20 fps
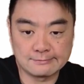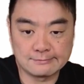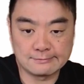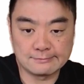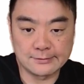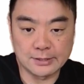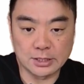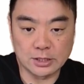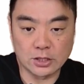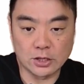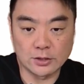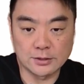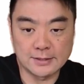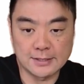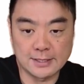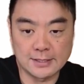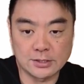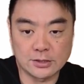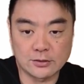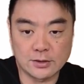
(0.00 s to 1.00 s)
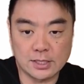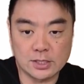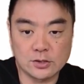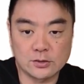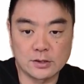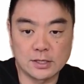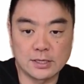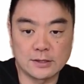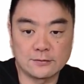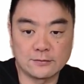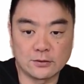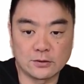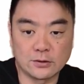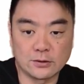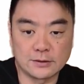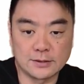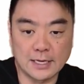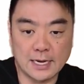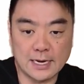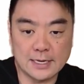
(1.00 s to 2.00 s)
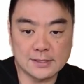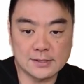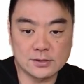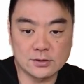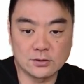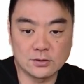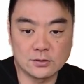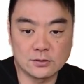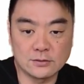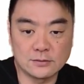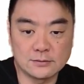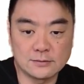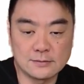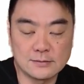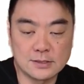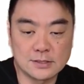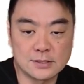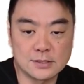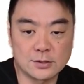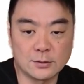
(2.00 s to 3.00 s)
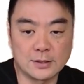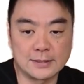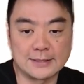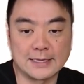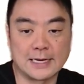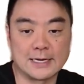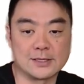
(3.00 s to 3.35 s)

the content directory for Data Store. So what Data